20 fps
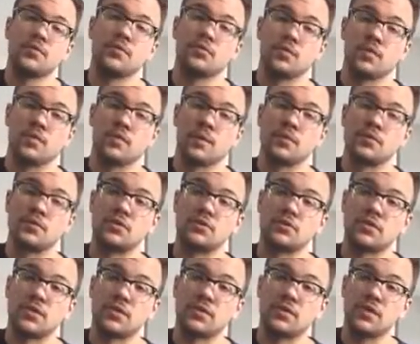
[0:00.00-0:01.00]
You could
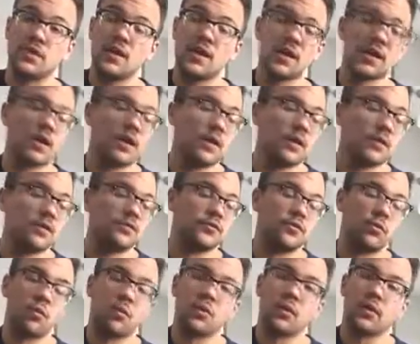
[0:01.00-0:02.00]
substitute the C
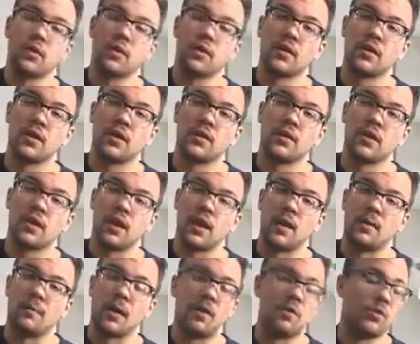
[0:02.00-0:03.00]
for
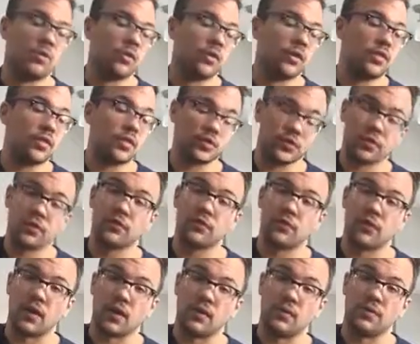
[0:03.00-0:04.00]
power chord on the
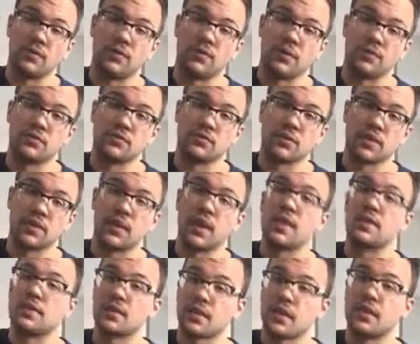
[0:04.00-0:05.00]
3rd fret of the 5th string,
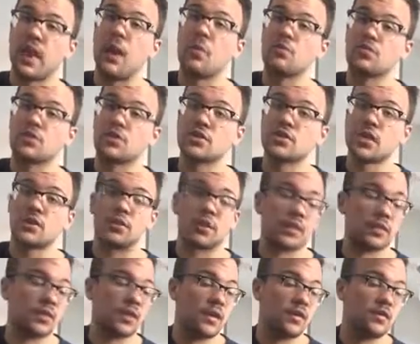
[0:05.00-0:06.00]
and that would just sound
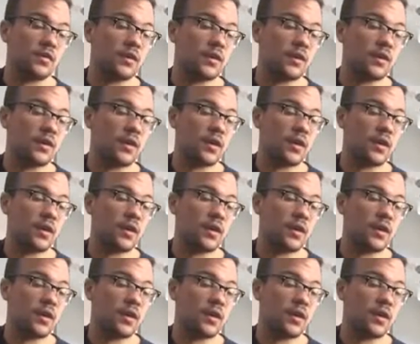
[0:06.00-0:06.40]
like this.